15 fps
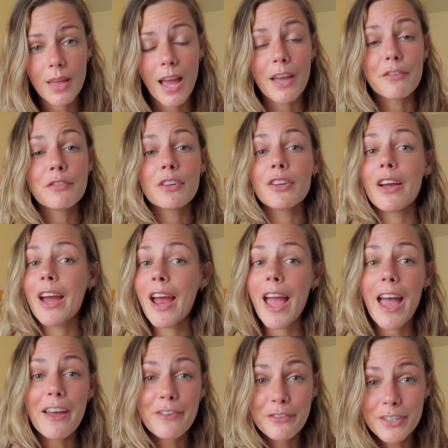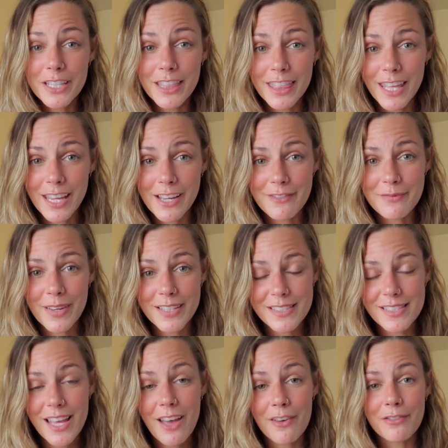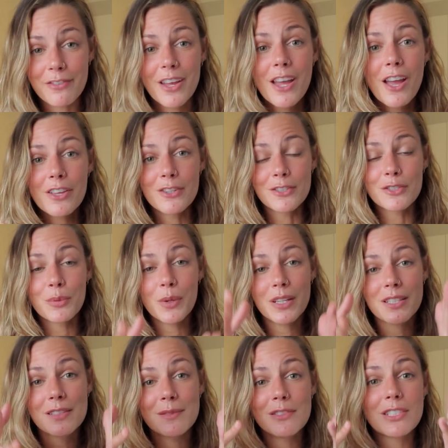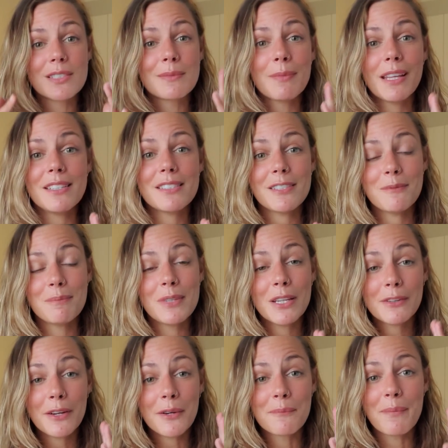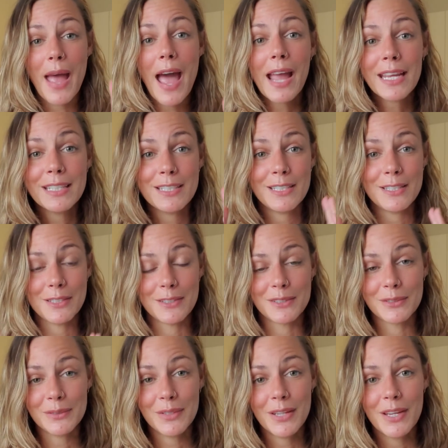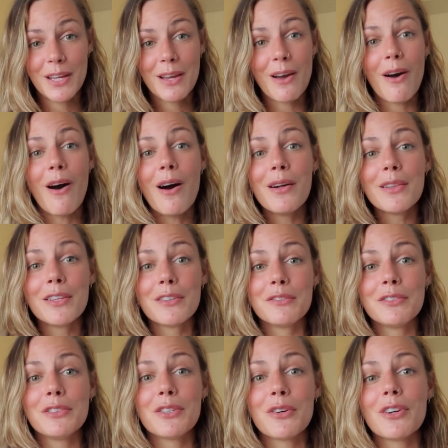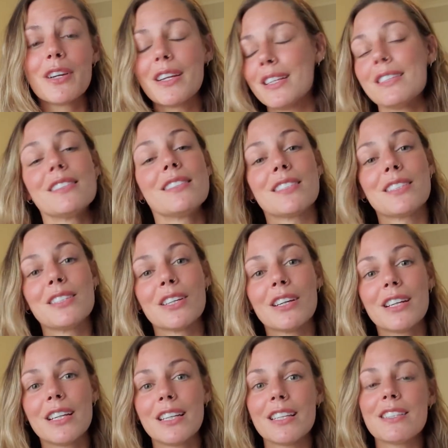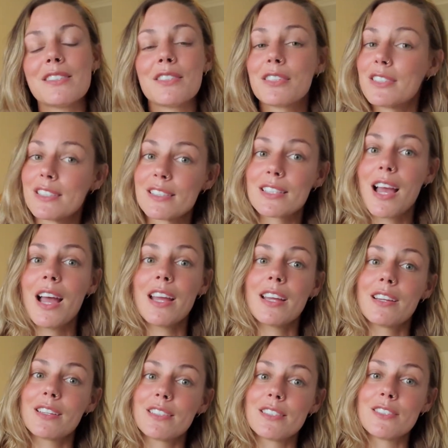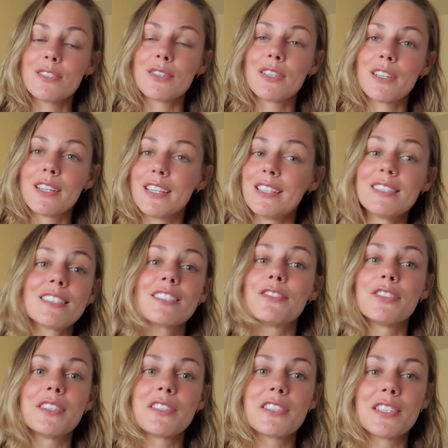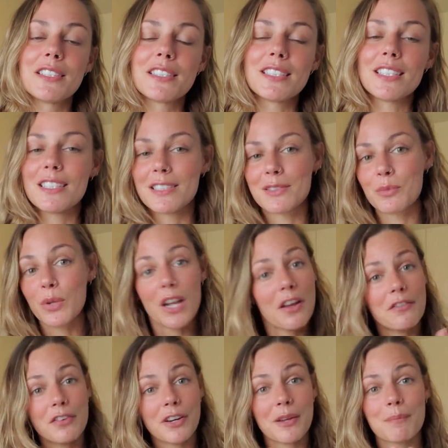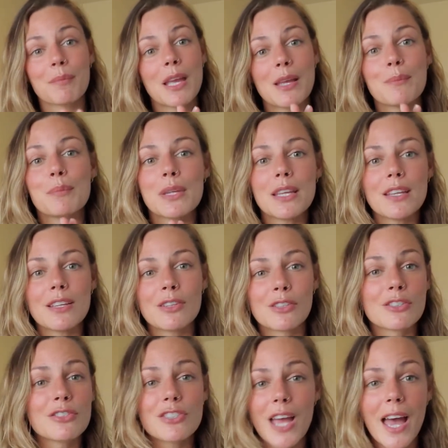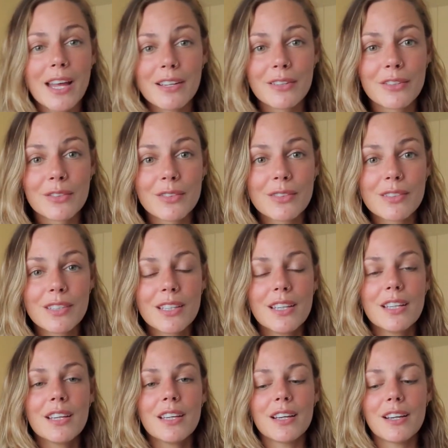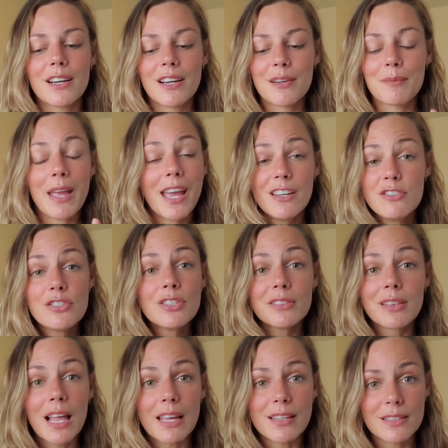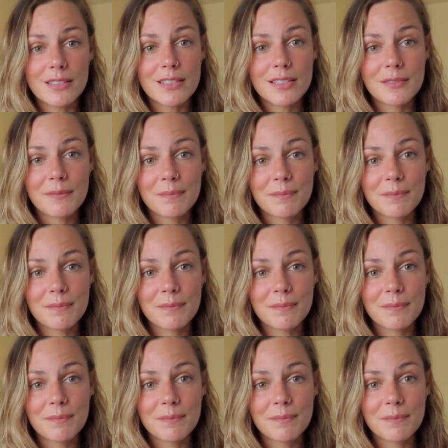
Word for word: I feel everything of myself. Your twin is just meant to mirror back to you all of your insecurities, your desires, your insufficiencies, whatever it may be, your shadows, and your light.